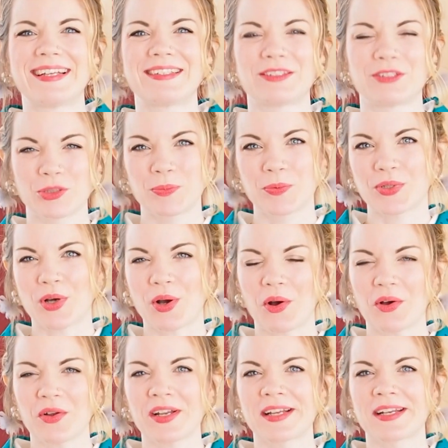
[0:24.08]
To put
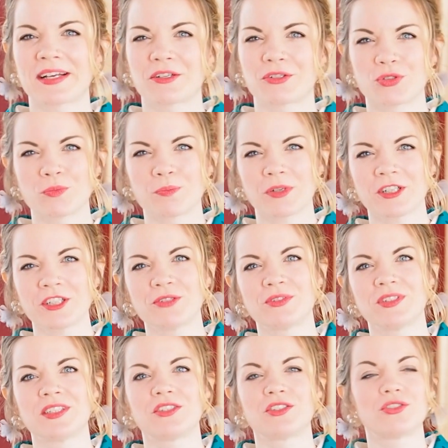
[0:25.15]
on a Nagajuban, you
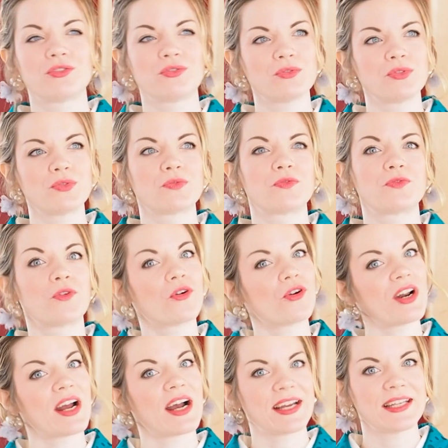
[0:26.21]
need 2 to
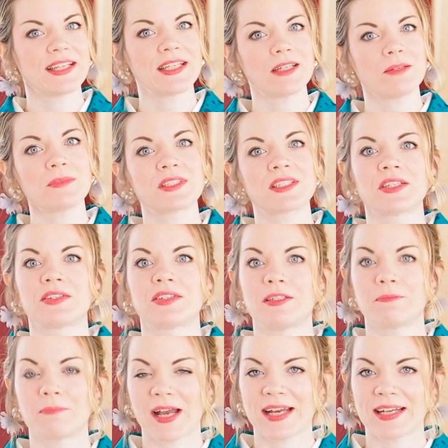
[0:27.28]
4 items. It
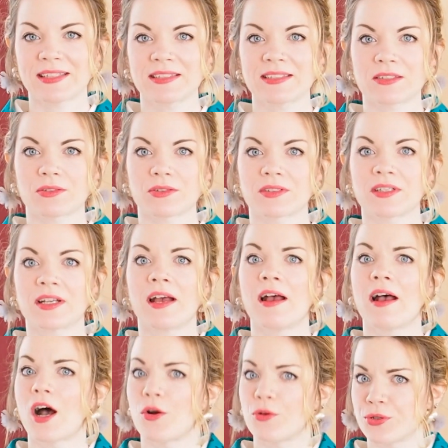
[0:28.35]
depends on
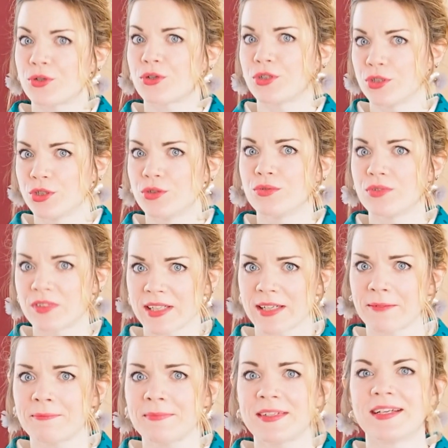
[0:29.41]
how you're going to use
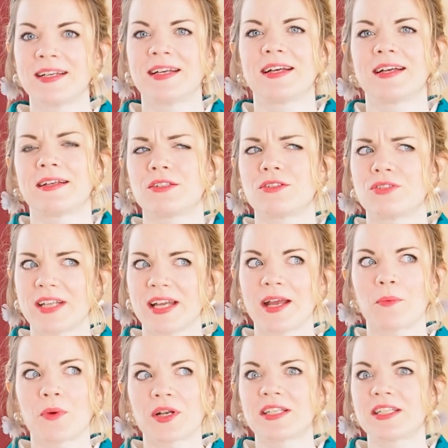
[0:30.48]
them. Today I
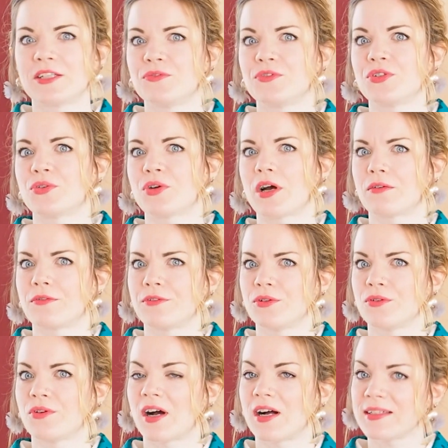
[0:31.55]
want to give you a
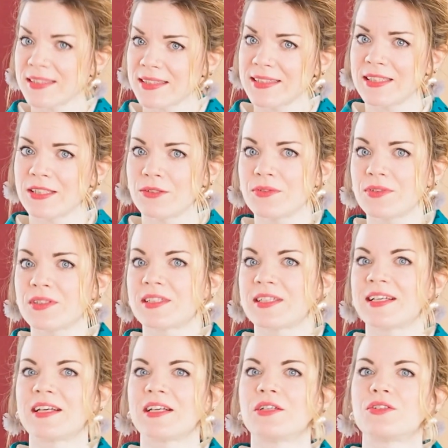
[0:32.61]
few alternatives,
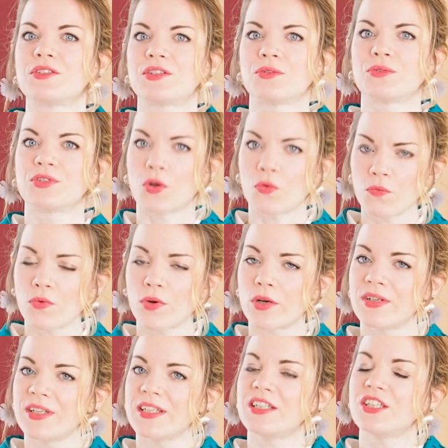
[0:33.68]
so don't
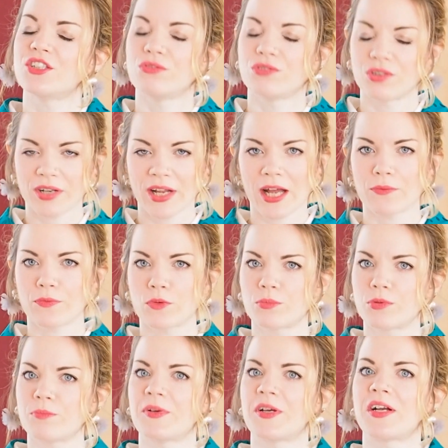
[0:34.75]
worry, you don't have to
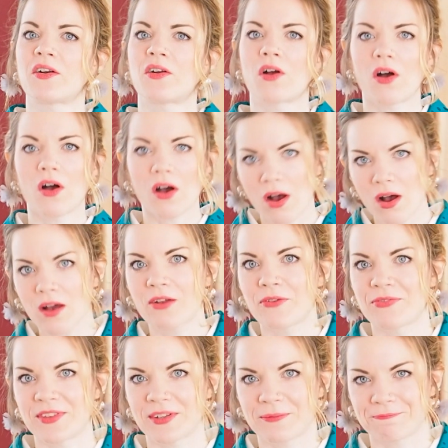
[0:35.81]
prepare all
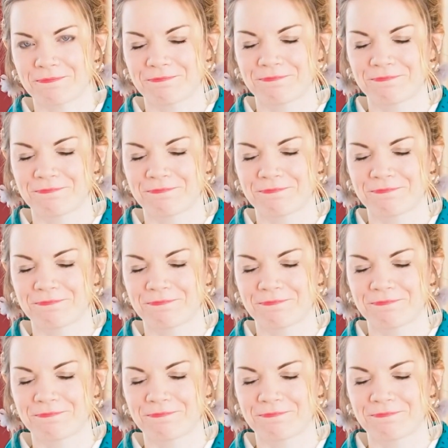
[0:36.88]
of them.